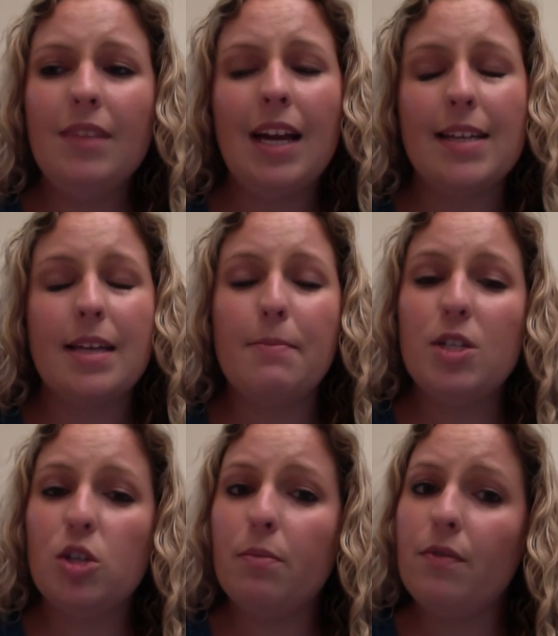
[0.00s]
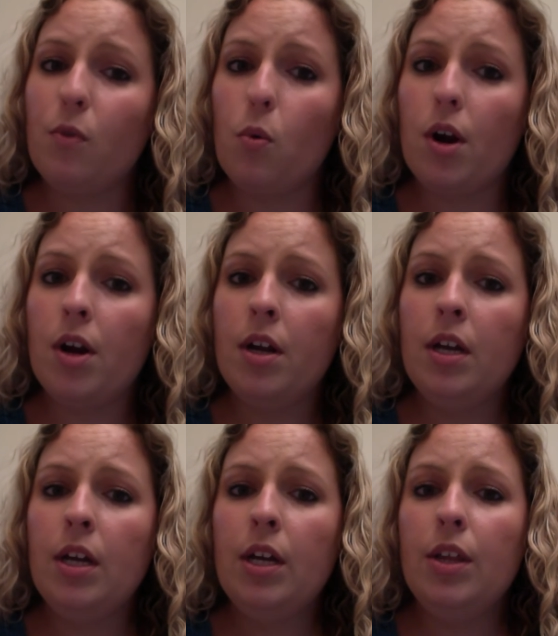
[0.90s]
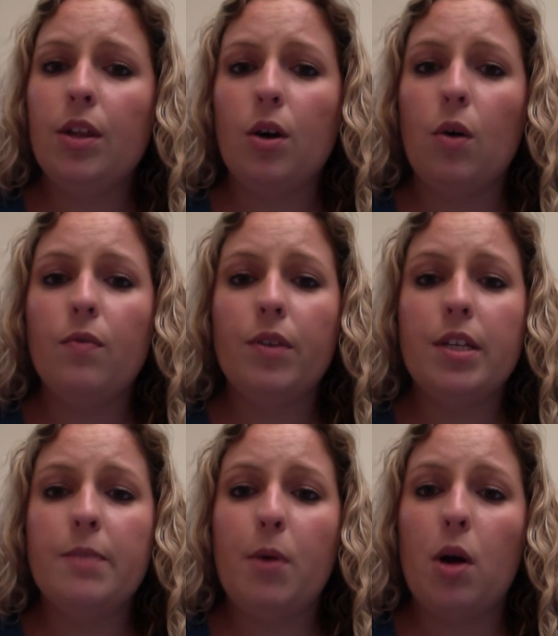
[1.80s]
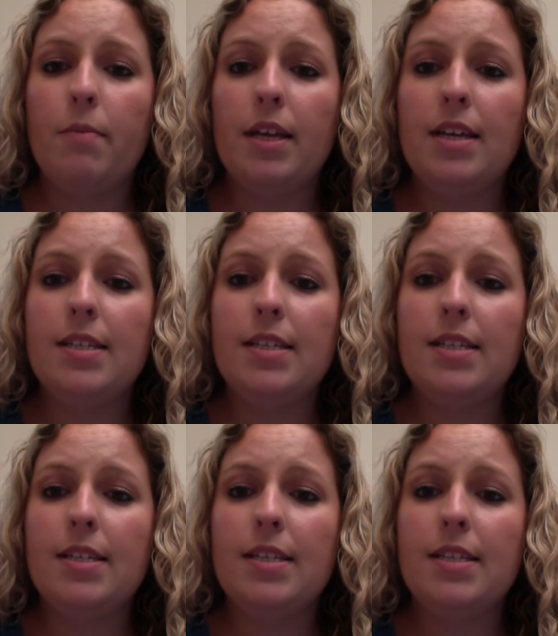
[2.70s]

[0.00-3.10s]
As I mentioned before, the goal for the department